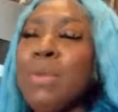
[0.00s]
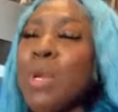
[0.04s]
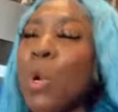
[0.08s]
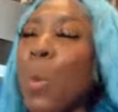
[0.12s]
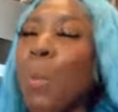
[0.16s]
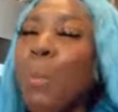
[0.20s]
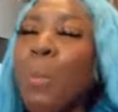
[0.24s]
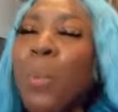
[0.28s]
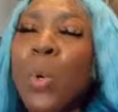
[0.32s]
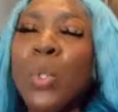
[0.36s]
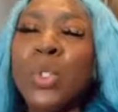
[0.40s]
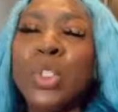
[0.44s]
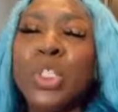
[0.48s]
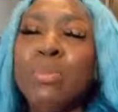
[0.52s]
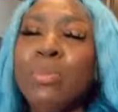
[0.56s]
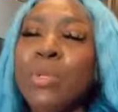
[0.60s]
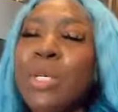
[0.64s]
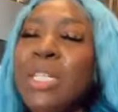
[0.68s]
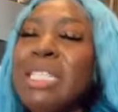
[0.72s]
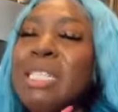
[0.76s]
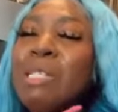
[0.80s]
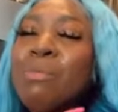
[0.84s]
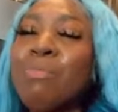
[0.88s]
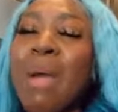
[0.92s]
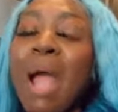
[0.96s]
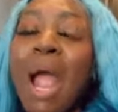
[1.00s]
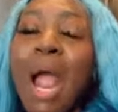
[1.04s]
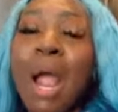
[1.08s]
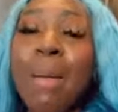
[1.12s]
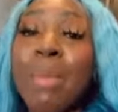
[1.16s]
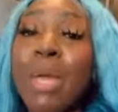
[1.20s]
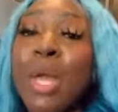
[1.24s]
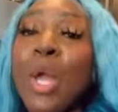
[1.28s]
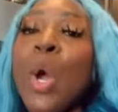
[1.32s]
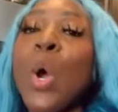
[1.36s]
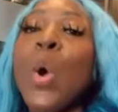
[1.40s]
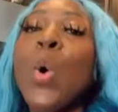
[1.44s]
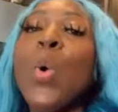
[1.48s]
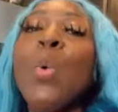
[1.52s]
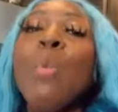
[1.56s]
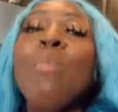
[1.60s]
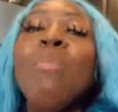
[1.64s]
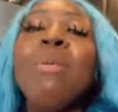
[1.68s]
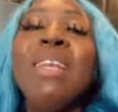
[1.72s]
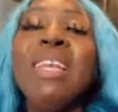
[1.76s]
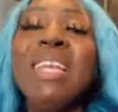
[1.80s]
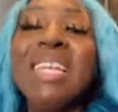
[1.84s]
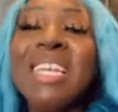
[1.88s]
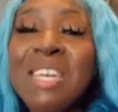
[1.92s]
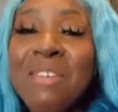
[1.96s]
me, who push me, inspire me, who
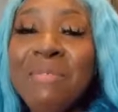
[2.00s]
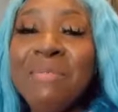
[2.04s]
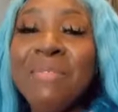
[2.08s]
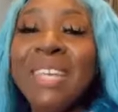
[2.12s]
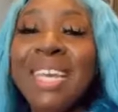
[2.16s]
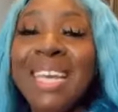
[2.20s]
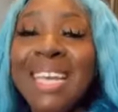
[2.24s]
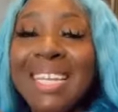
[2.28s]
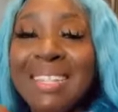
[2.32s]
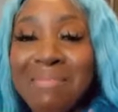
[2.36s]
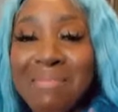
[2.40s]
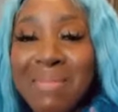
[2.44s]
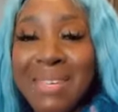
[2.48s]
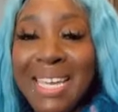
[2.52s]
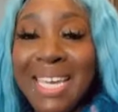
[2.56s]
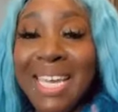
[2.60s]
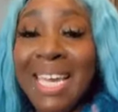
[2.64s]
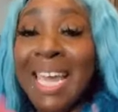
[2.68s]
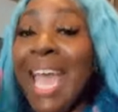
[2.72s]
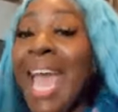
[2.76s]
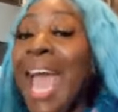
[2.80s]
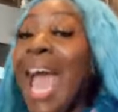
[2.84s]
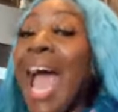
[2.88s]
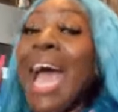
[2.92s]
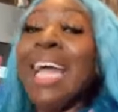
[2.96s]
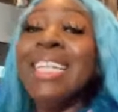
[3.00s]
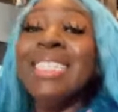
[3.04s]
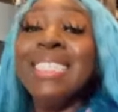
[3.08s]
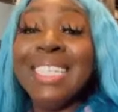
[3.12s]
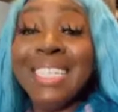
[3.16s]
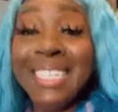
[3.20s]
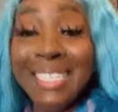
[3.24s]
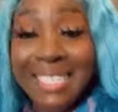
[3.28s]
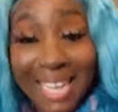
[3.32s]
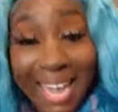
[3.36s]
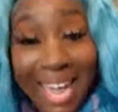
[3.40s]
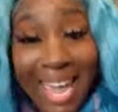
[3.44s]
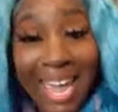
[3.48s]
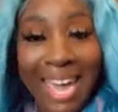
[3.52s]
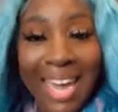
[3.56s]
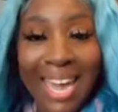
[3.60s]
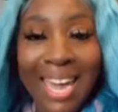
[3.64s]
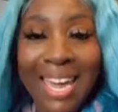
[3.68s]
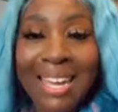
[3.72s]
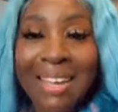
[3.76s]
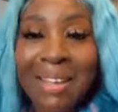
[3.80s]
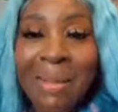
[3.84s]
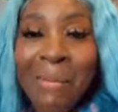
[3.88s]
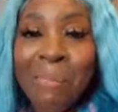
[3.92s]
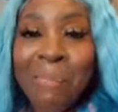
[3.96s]
believed in me. And
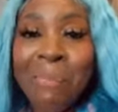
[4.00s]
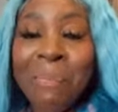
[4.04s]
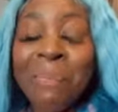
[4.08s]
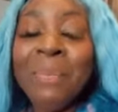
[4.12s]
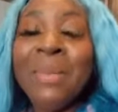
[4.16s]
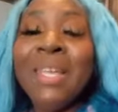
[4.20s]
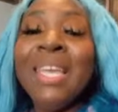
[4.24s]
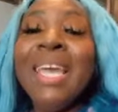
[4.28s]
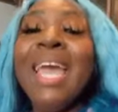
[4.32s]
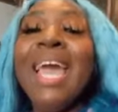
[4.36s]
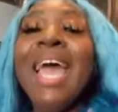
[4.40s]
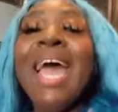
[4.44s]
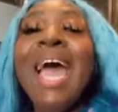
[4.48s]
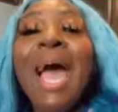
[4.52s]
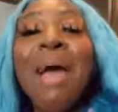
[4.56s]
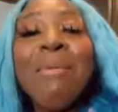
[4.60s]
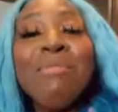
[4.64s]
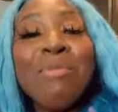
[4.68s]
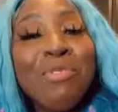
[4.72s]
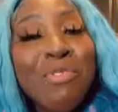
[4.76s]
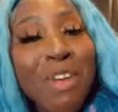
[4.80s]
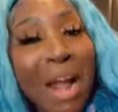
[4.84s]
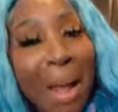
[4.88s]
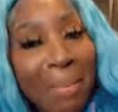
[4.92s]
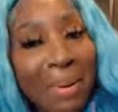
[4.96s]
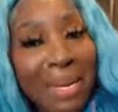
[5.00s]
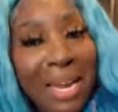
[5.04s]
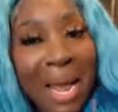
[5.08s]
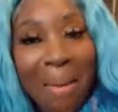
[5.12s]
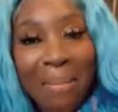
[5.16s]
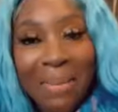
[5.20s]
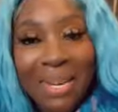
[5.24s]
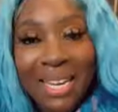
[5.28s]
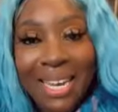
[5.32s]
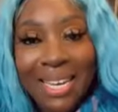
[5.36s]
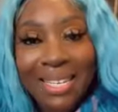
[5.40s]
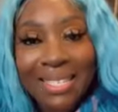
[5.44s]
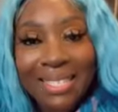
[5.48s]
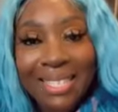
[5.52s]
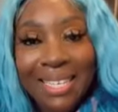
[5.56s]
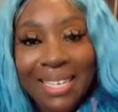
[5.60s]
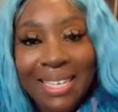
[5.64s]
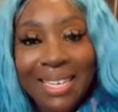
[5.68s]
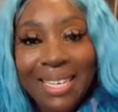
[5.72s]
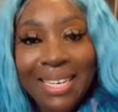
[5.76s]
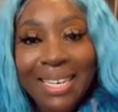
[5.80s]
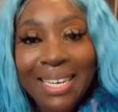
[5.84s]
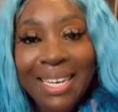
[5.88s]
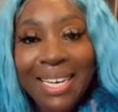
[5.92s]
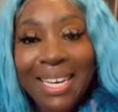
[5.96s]
today, I'm Grammy
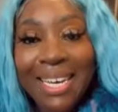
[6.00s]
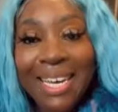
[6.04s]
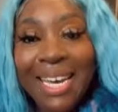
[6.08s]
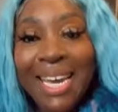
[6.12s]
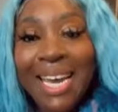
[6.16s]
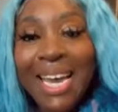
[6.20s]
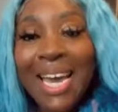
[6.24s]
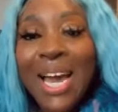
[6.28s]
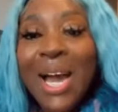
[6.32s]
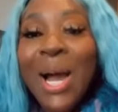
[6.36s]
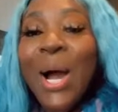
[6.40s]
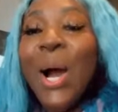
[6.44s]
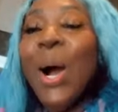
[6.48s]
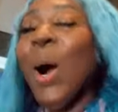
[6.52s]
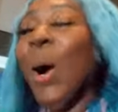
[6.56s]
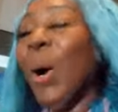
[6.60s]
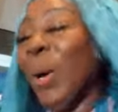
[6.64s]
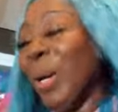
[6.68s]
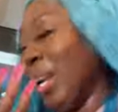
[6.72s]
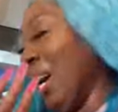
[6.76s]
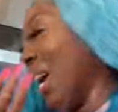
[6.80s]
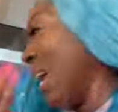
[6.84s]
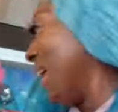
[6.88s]
nominated. Hold